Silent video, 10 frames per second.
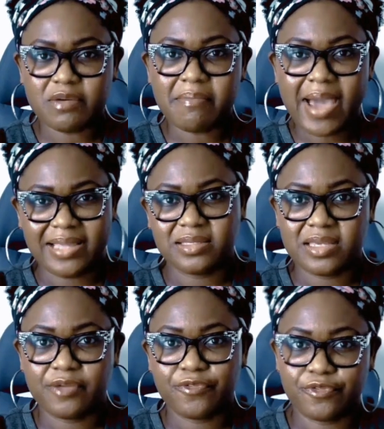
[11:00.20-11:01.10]
your
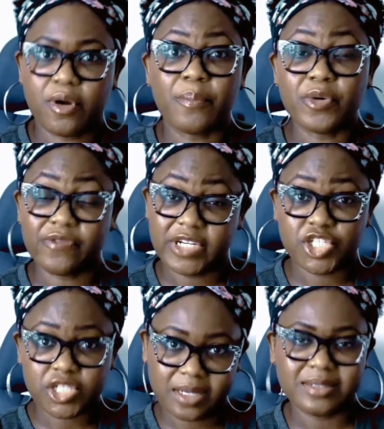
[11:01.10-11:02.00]
mindset from
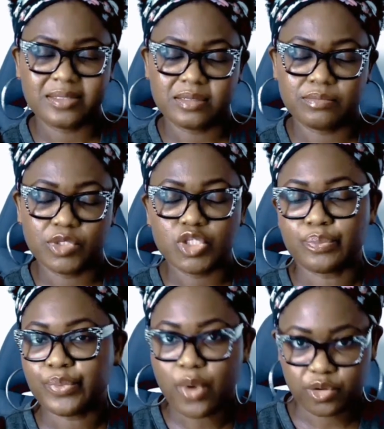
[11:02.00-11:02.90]
perfectionism to
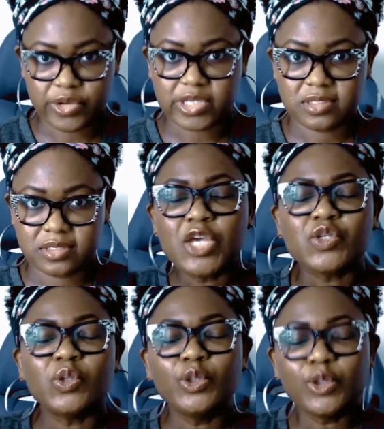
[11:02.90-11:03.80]
progress. So
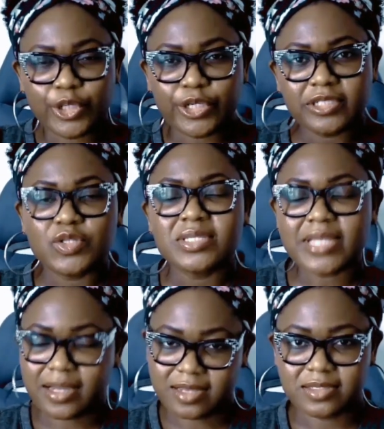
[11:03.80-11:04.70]
learn to
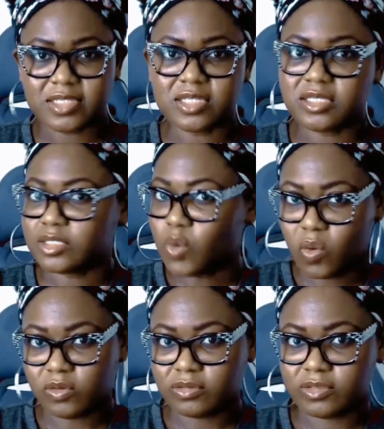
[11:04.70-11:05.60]
set consistency
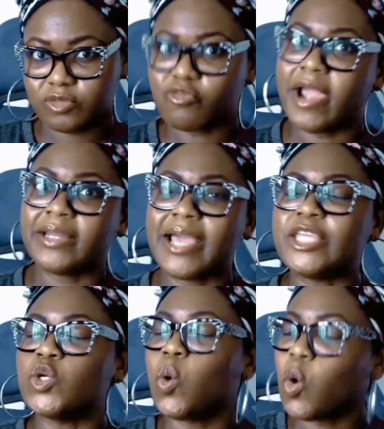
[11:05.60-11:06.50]
goals, right? And
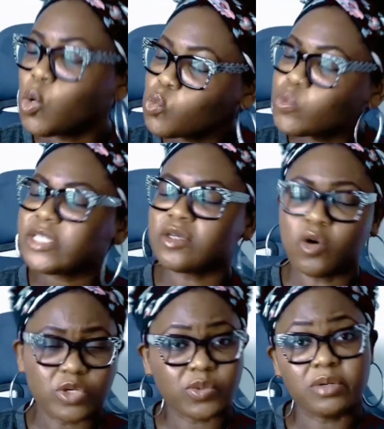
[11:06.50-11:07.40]
you always
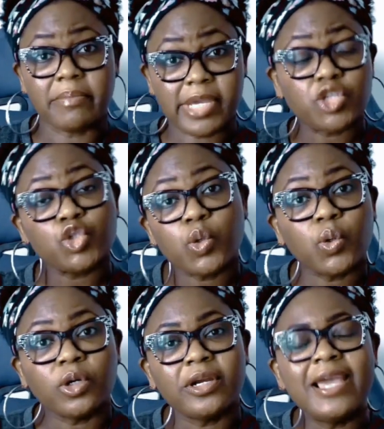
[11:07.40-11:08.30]
want to make
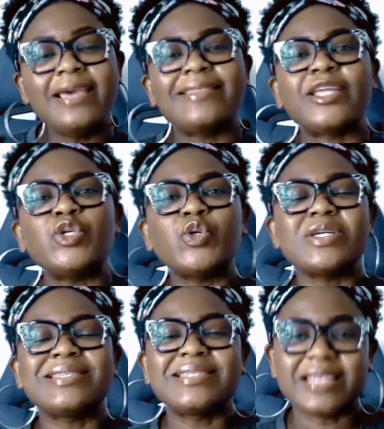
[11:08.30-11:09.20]
sure that you are
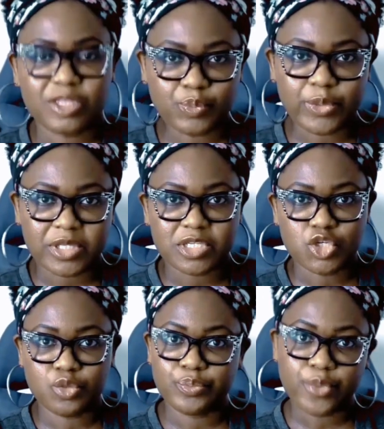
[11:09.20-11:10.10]
celebrating
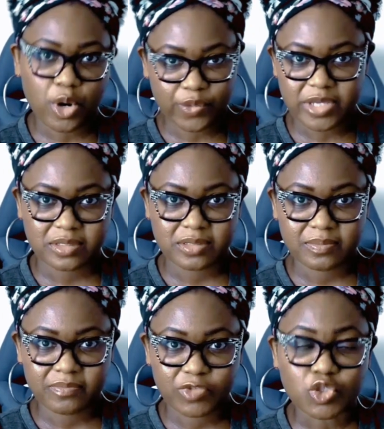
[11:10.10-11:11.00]
your progress.
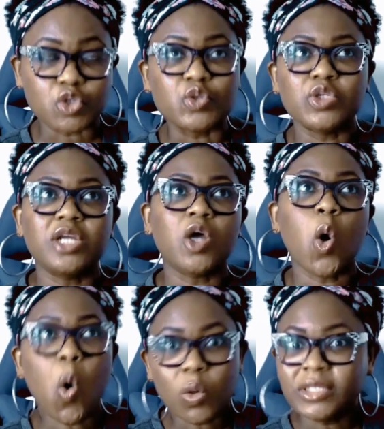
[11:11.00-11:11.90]
So do not
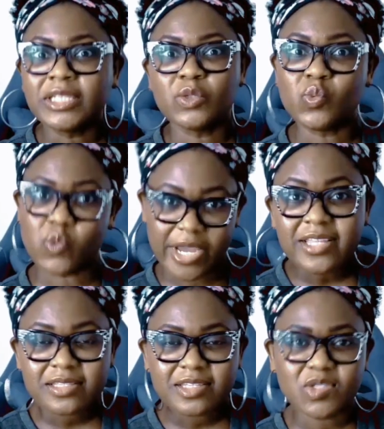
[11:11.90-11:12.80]
only
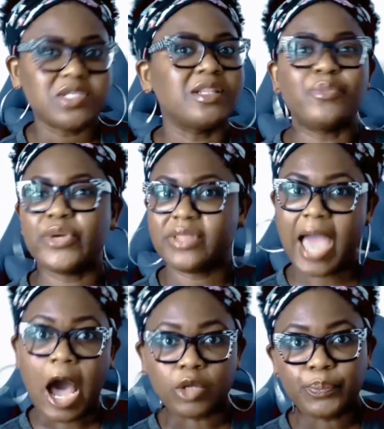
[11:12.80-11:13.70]
wait to celebrate the
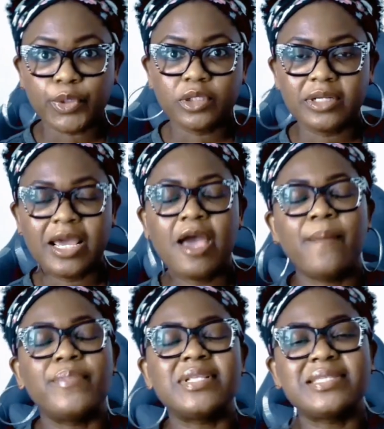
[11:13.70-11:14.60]
output,
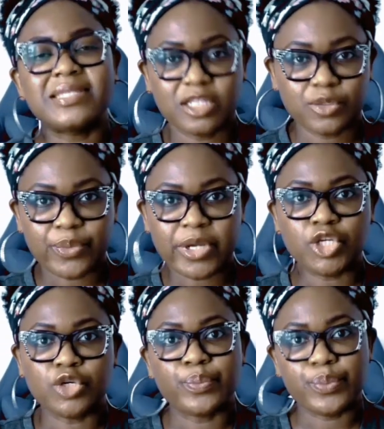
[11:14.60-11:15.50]
but celebrate
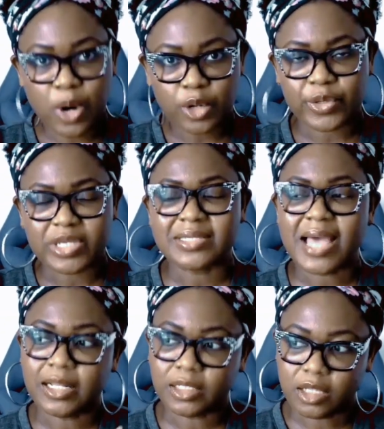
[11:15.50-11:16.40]
your progress
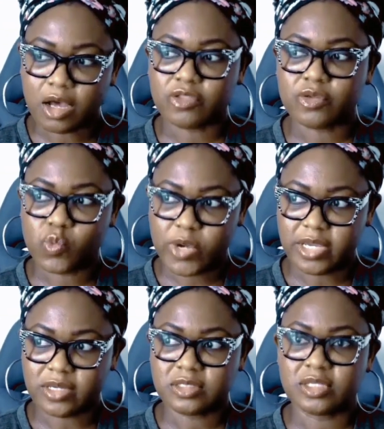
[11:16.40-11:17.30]
along the
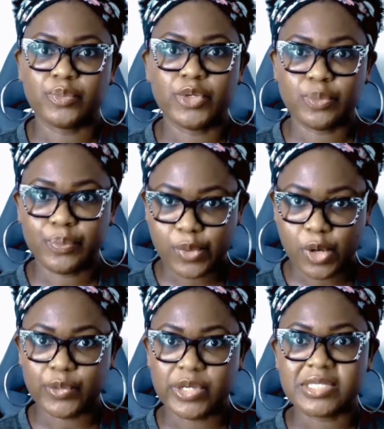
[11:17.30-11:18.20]
way. Celebrate your
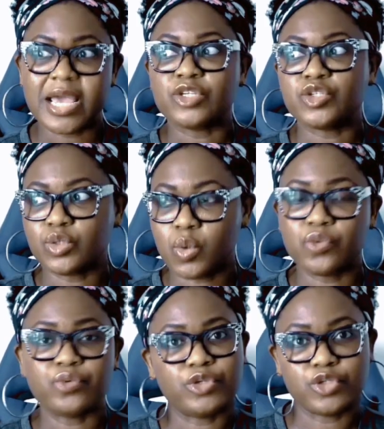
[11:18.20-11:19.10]
progress as you go through your